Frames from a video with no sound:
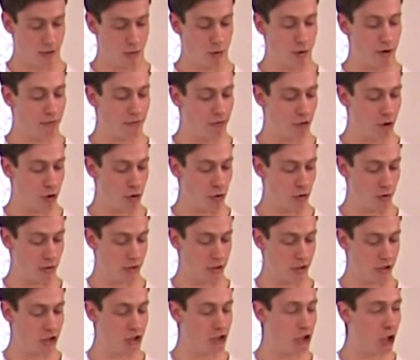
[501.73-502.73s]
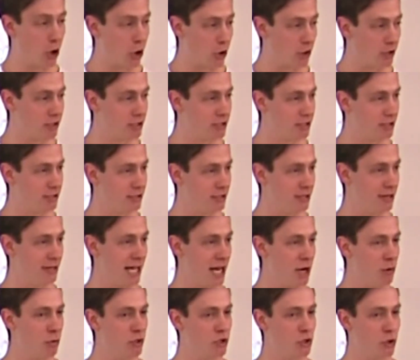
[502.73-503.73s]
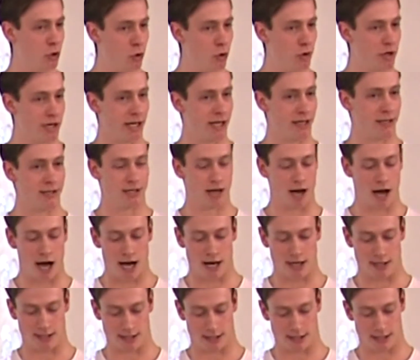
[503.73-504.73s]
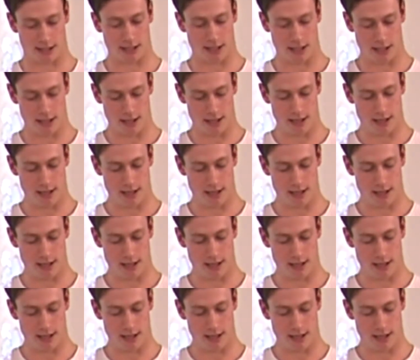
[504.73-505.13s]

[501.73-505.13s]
We froze, shocked that they were talking to us.